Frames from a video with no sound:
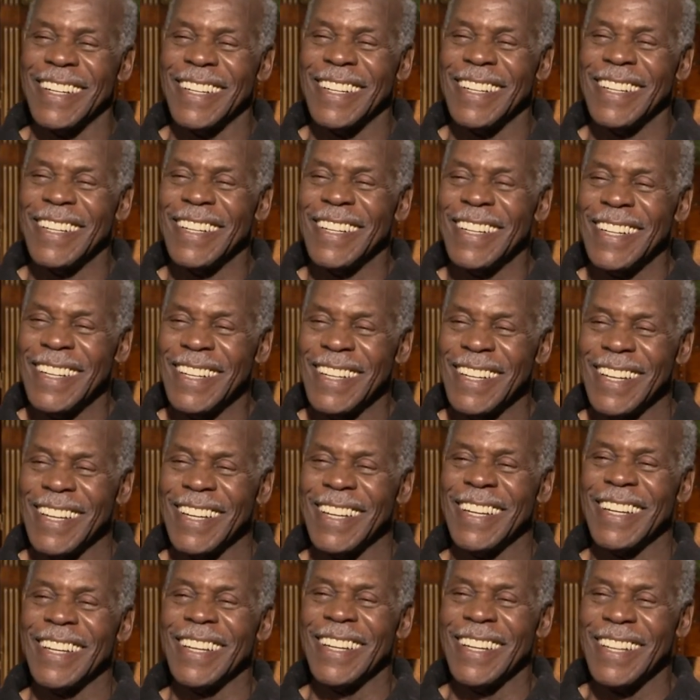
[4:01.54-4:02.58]

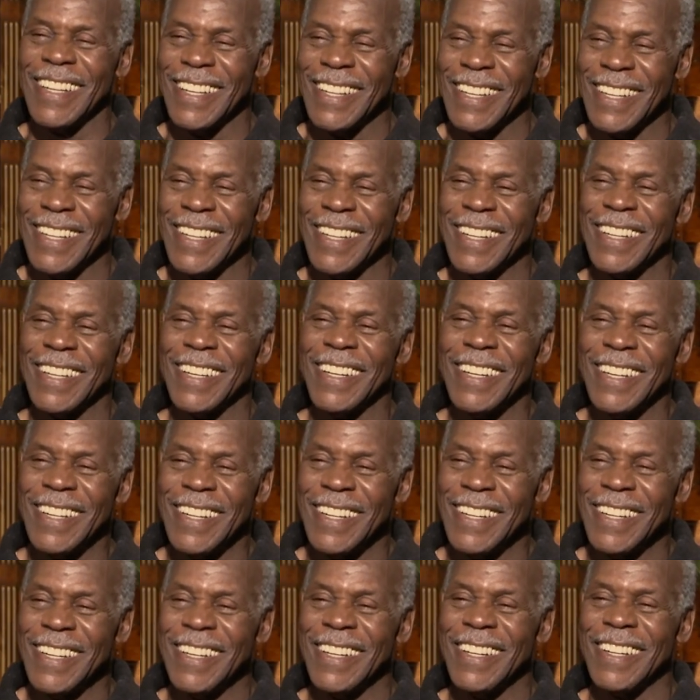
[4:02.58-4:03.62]

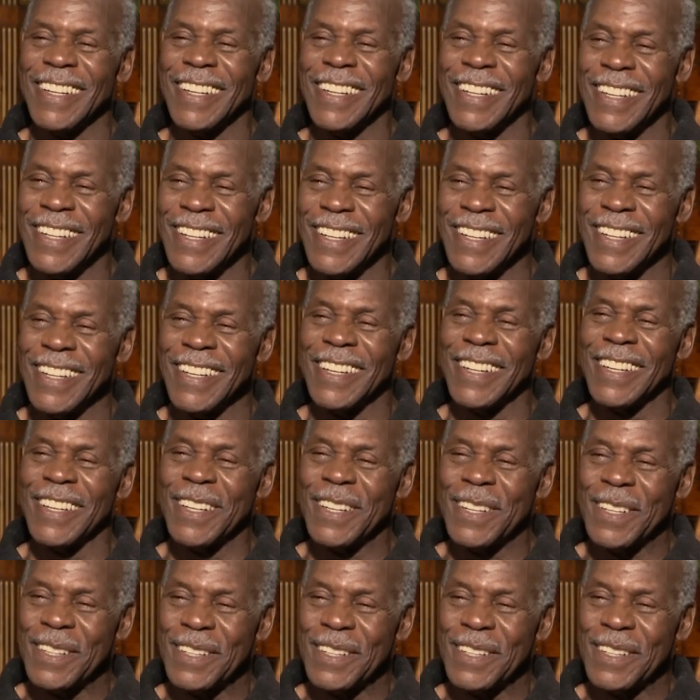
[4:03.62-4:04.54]
This person isn't speaking.